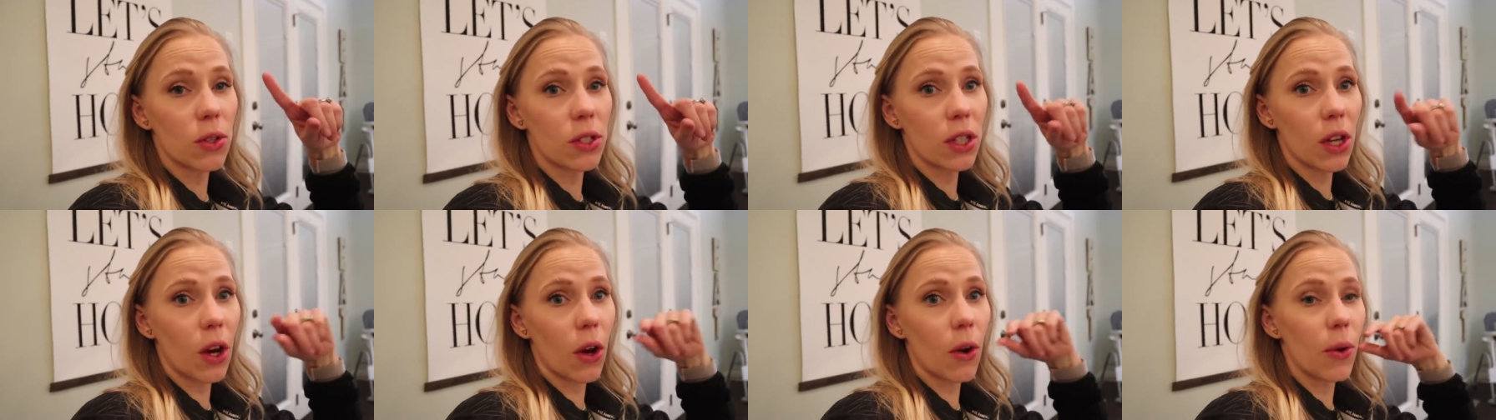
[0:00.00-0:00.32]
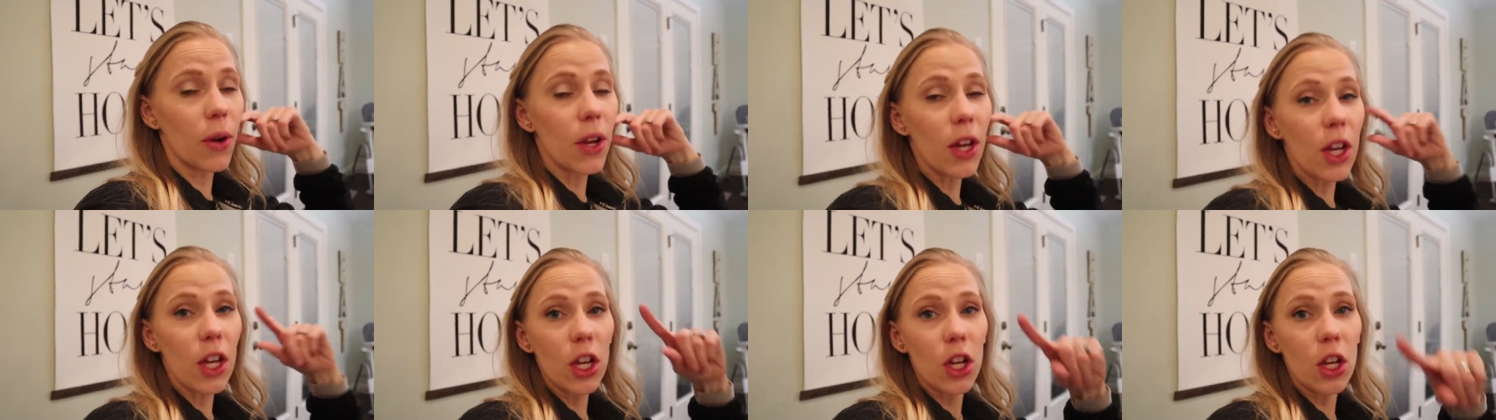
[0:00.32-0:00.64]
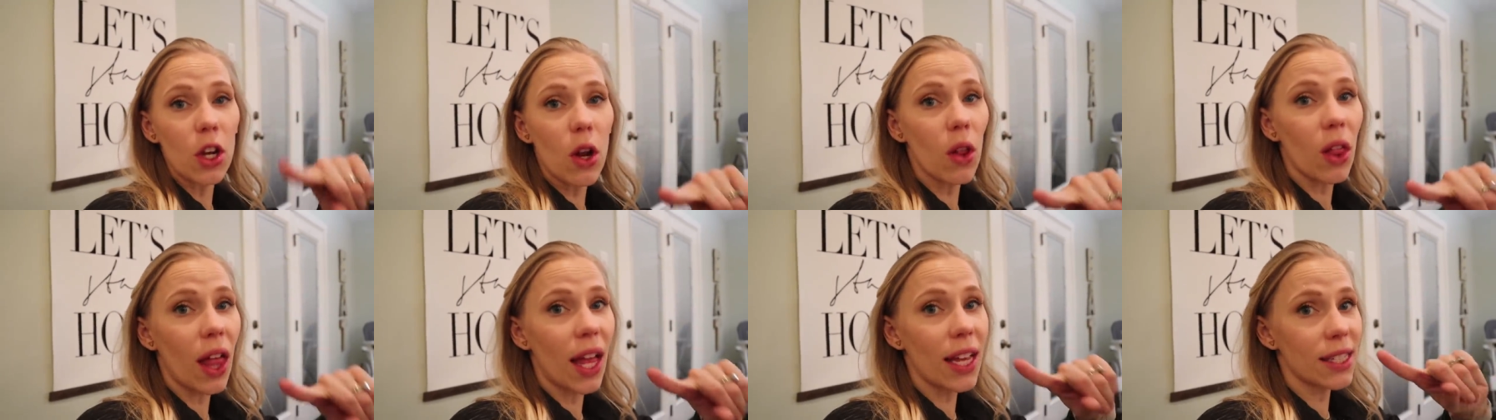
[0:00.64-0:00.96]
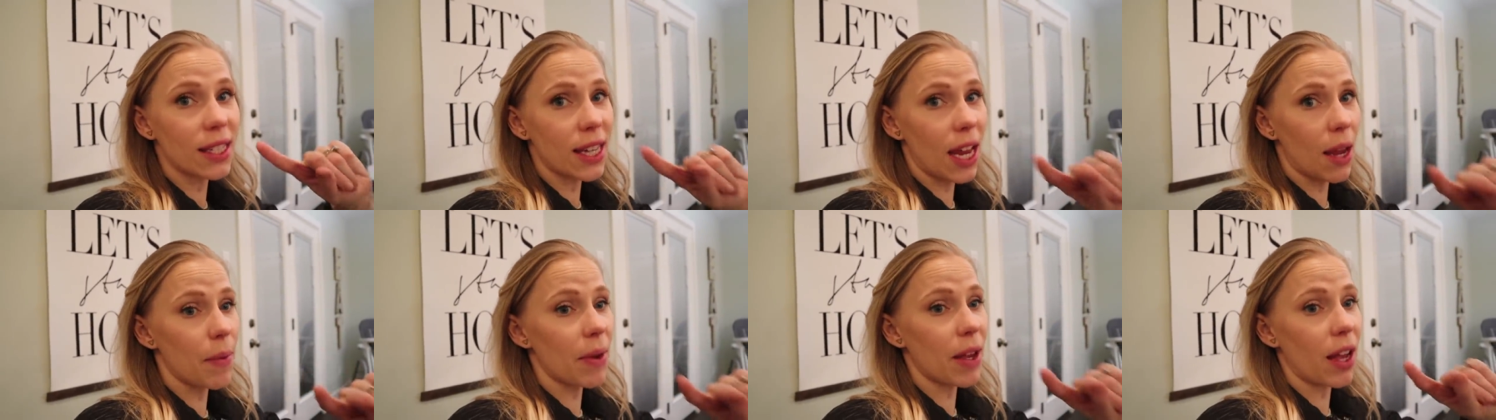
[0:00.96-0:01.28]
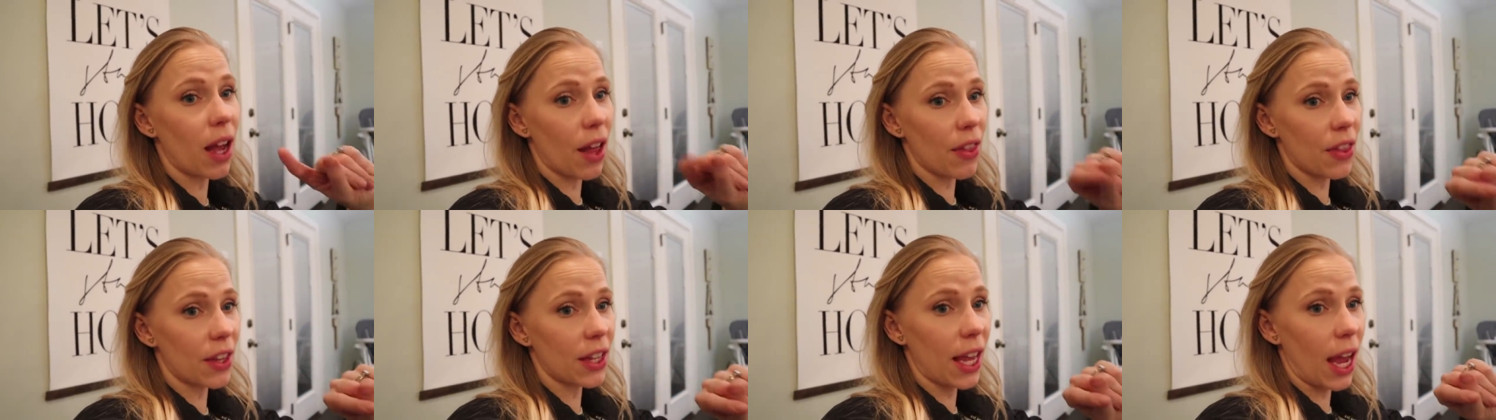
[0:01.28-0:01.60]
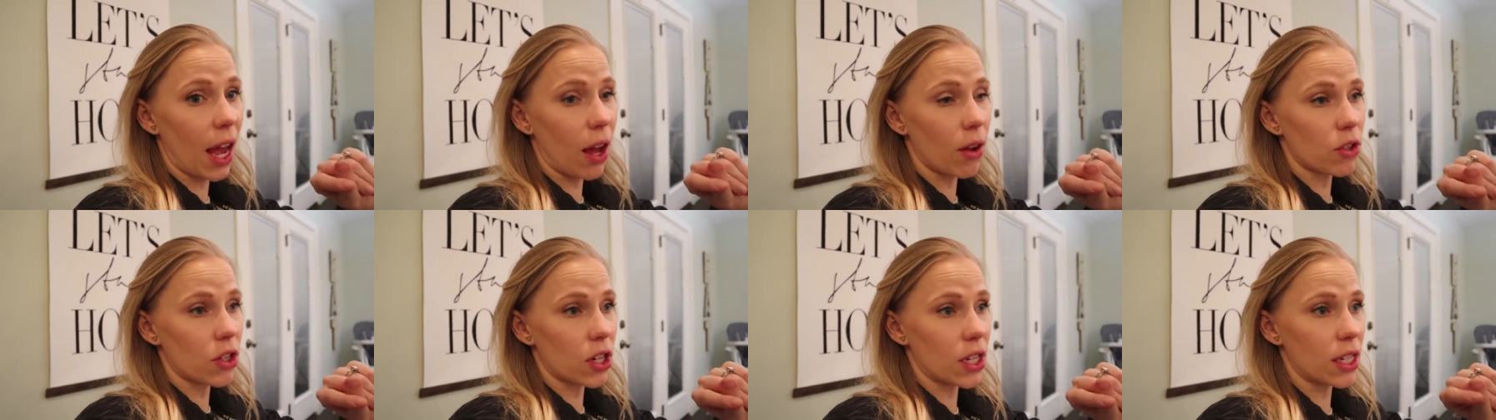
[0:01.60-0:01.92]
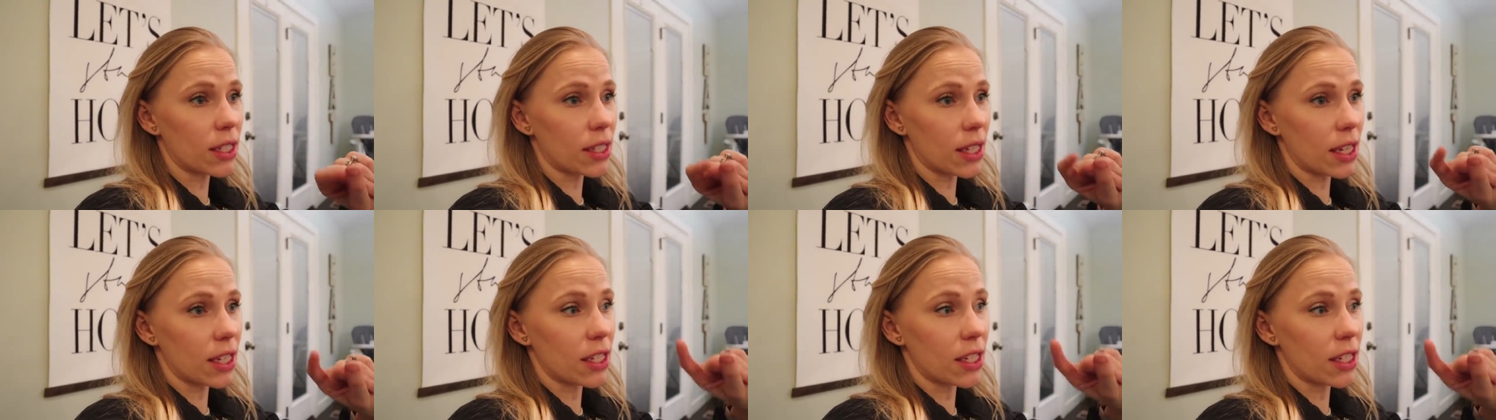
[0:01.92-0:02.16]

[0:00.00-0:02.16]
So, you know last night we got the couches